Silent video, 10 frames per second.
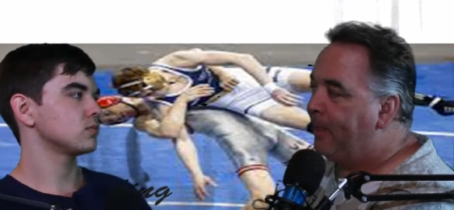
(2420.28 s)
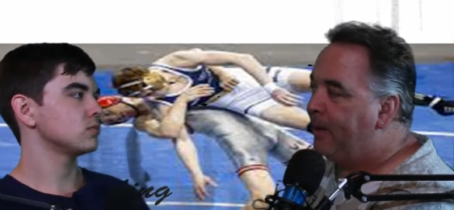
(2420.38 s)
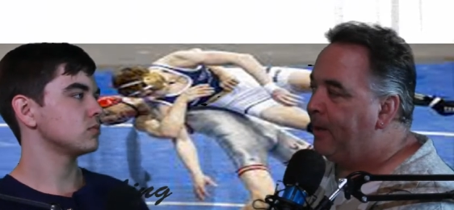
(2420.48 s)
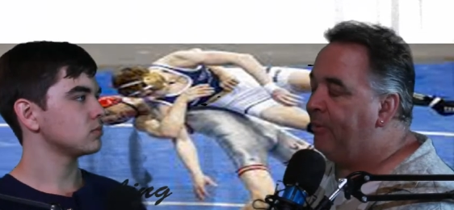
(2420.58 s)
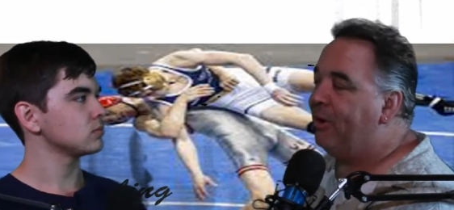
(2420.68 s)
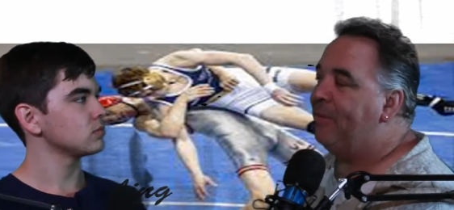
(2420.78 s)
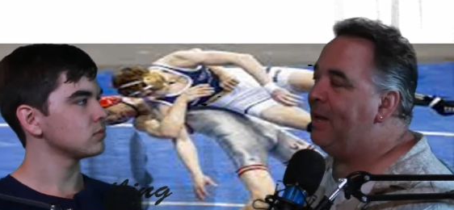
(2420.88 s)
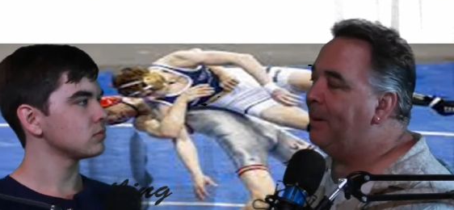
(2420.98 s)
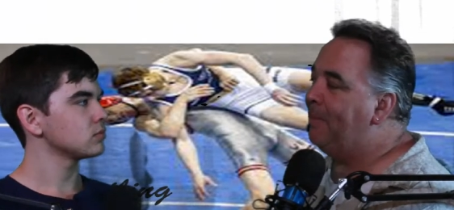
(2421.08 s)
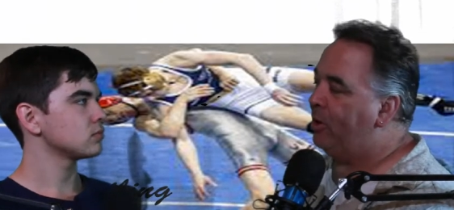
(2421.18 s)
Speaker 1: It would have
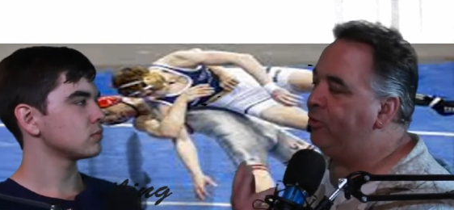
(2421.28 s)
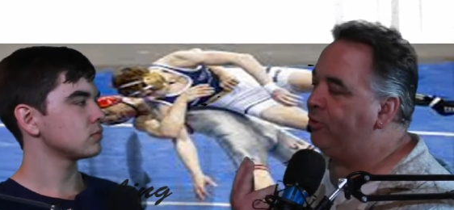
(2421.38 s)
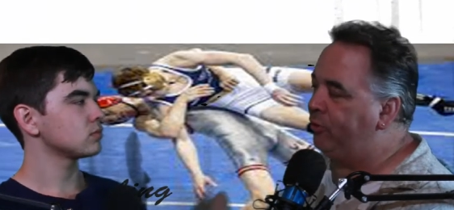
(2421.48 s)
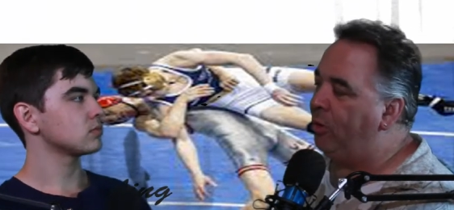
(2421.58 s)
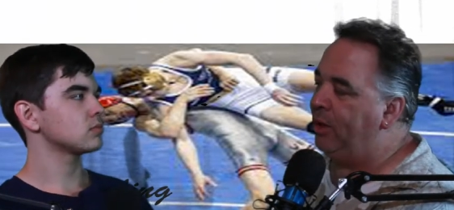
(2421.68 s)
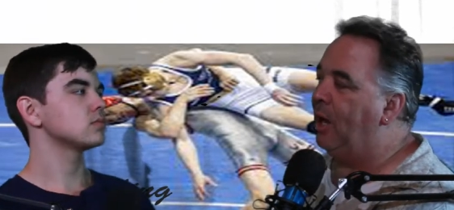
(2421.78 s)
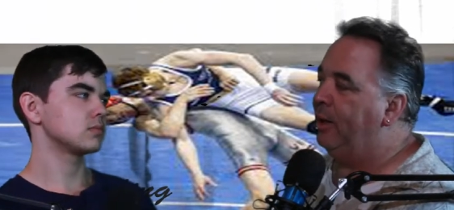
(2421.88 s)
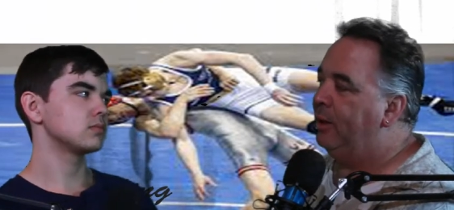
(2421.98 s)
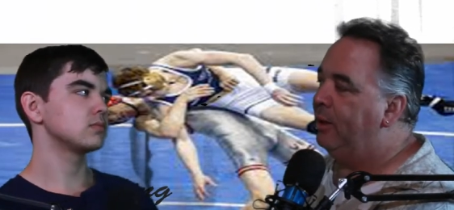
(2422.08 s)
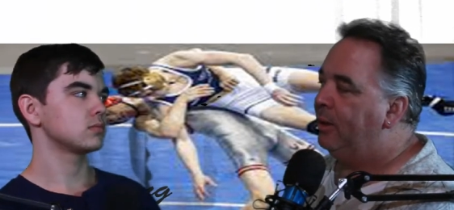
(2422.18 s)
made a better storyline.
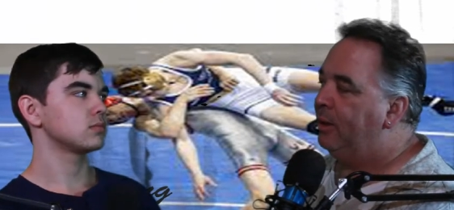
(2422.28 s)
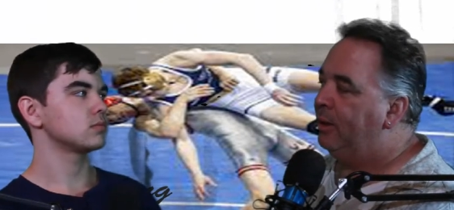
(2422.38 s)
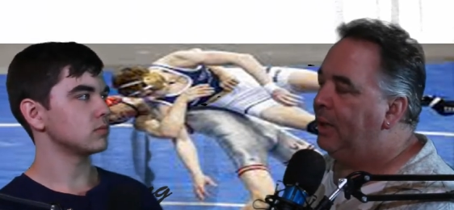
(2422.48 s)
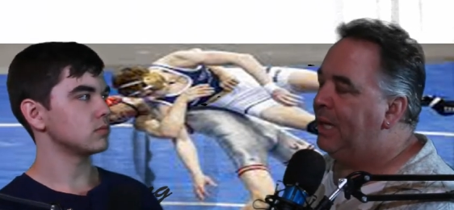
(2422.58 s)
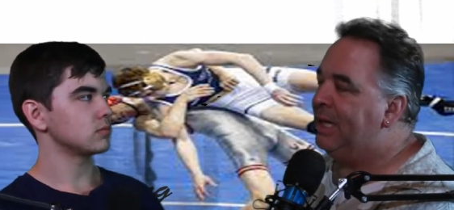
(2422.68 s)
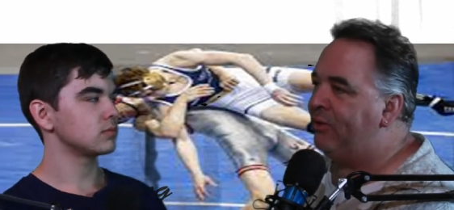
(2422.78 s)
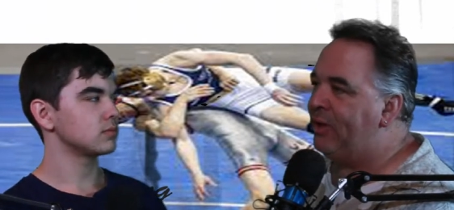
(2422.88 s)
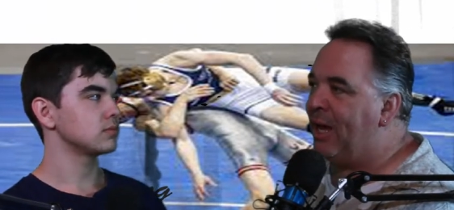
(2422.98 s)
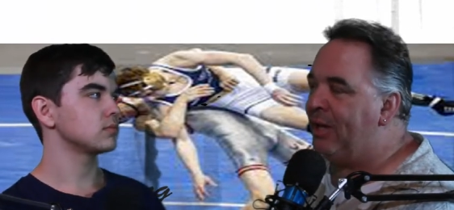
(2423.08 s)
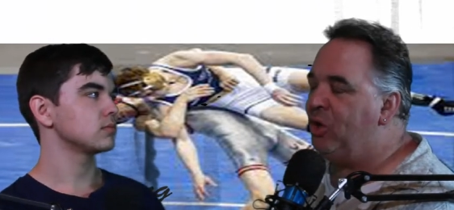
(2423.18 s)

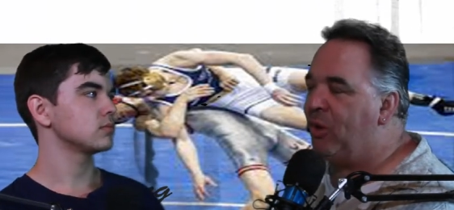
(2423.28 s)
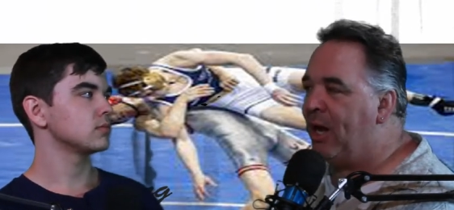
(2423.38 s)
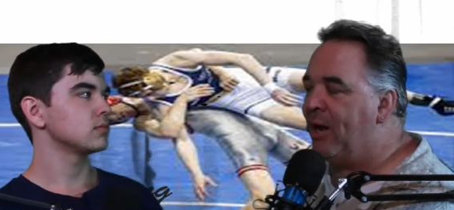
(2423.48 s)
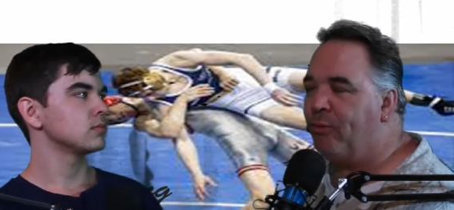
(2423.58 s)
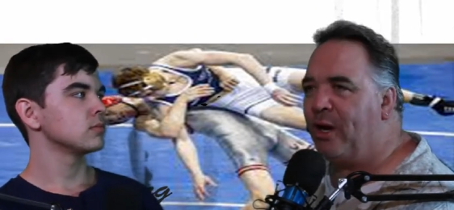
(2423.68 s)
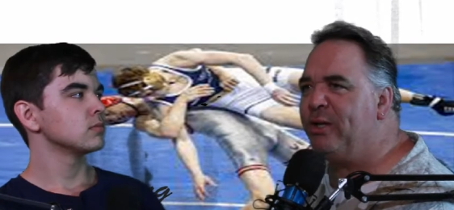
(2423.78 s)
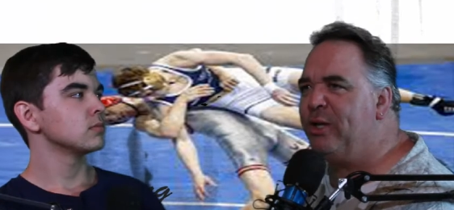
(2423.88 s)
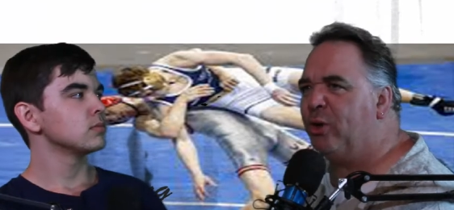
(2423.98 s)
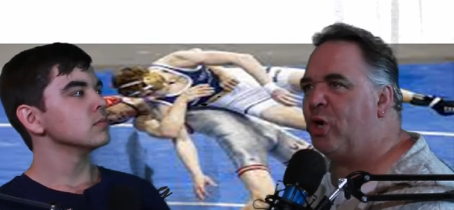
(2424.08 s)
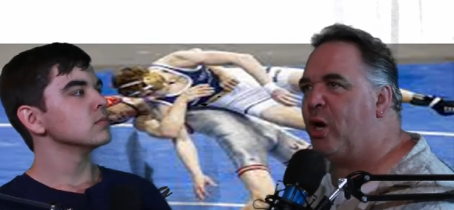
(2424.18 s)
Instead, you have well, you
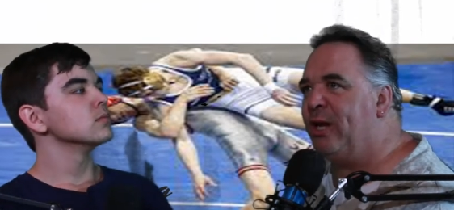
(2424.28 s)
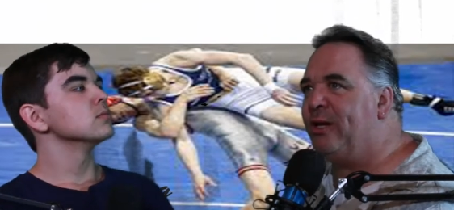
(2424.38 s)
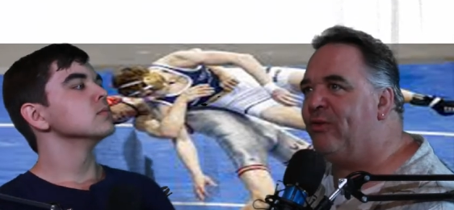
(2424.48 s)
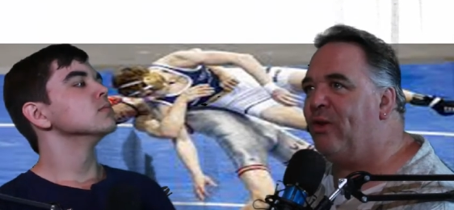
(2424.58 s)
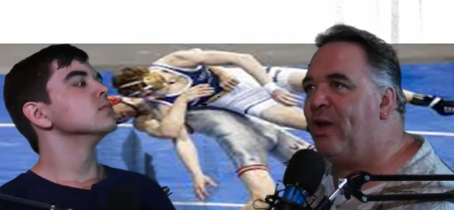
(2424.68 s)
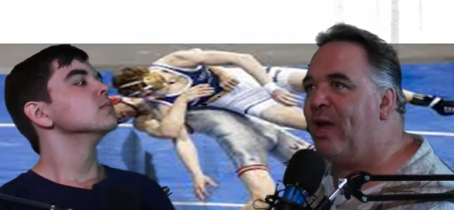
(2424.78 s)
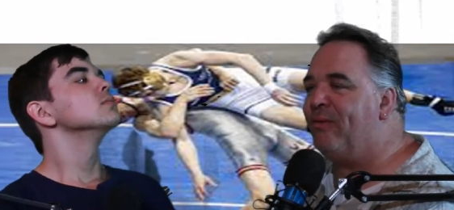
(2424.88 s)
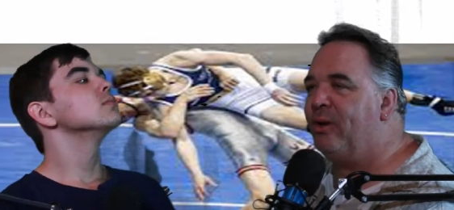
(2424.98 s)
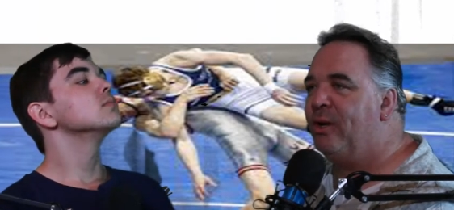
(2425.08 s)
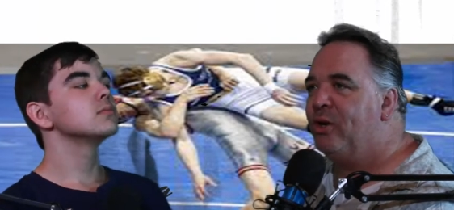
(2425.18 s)
know, Charlotte doesn't have
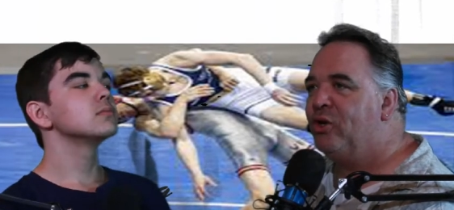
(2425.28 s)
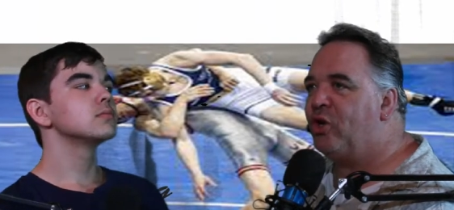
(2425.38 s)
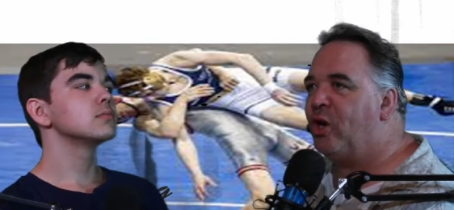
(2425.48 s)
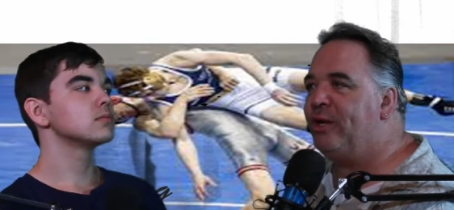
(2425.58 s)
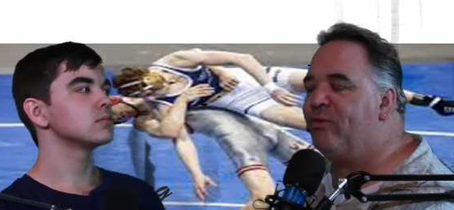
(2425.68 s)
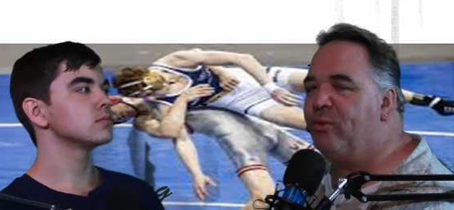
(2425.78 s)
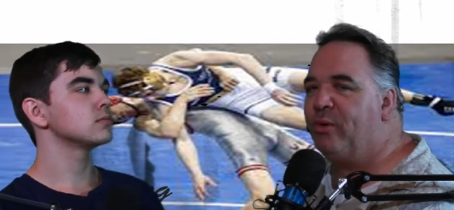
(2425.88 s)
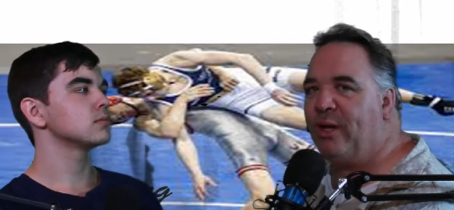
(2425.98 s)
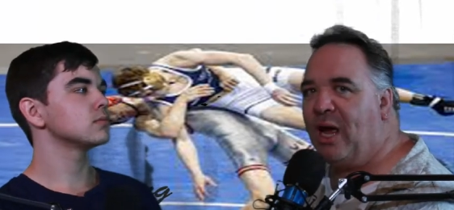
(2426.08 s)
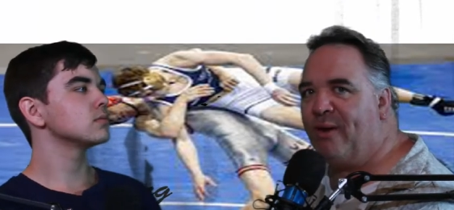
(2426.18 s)
a Charlotte doesn't
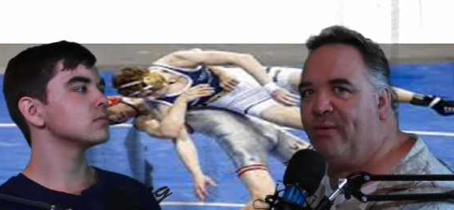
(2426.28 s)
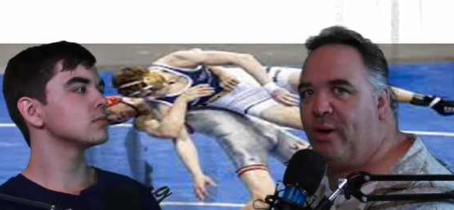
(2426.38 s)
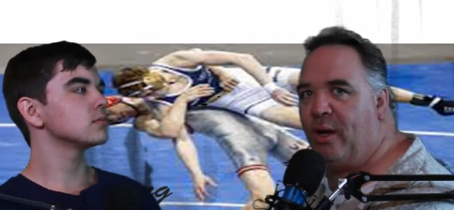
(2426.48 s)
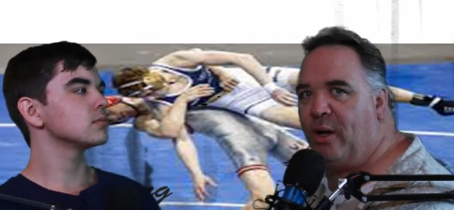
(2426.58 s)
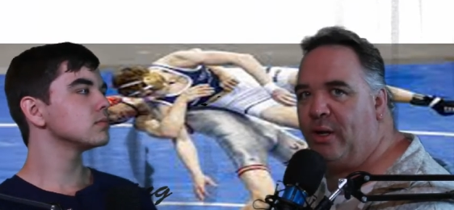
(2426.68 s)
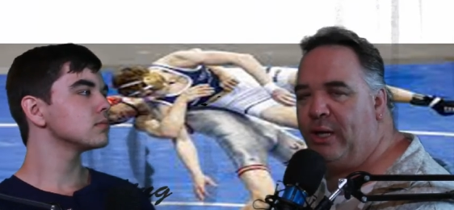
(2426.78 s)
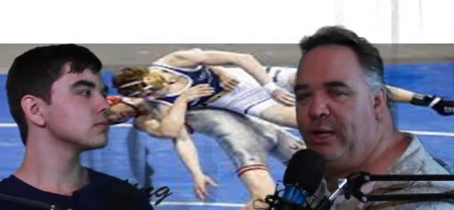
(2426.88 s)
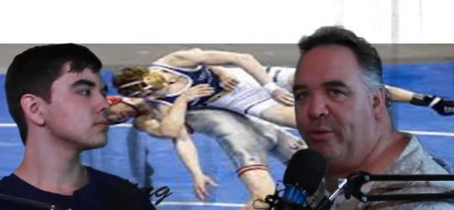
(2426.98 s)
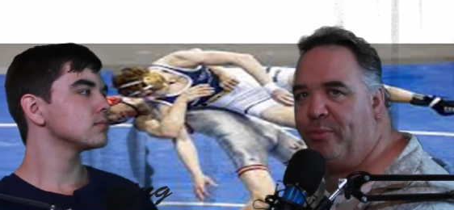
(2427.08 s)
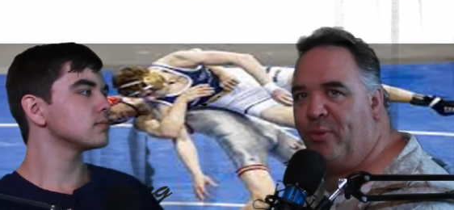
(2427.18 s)
really have a, a
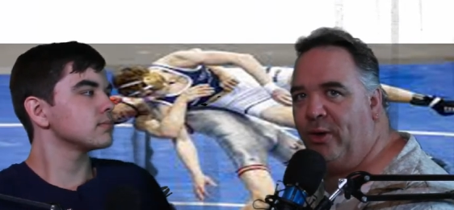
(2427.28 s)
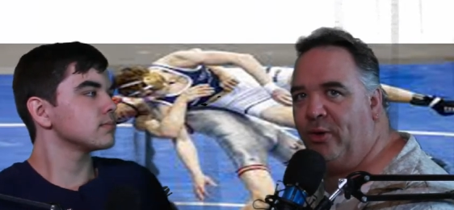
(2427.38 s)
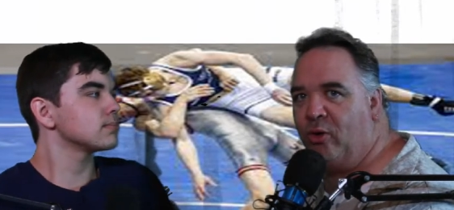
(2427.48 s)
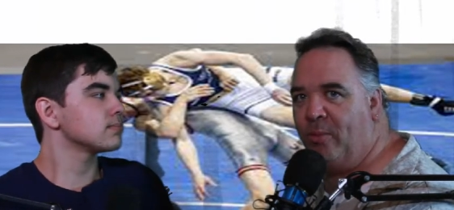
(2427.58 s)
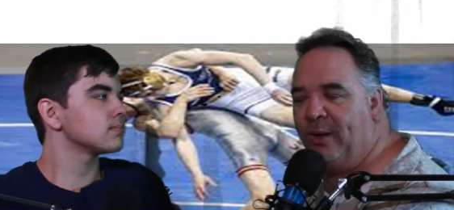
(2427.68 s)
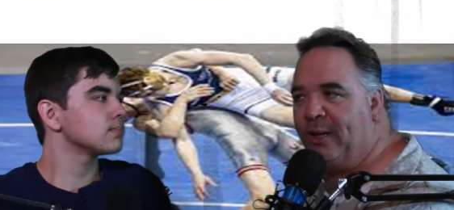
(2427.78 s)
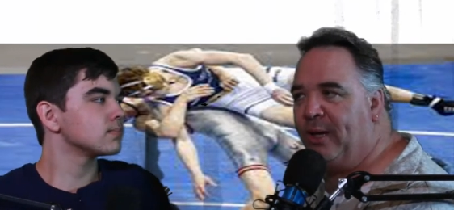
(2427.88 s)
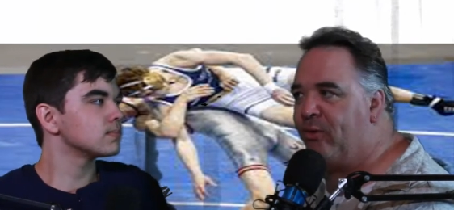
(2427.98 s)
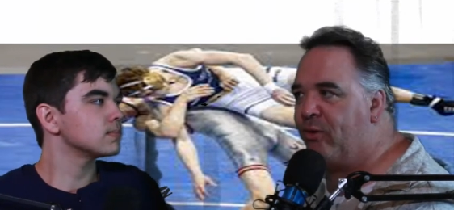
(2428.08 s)
heel opponent to go up against.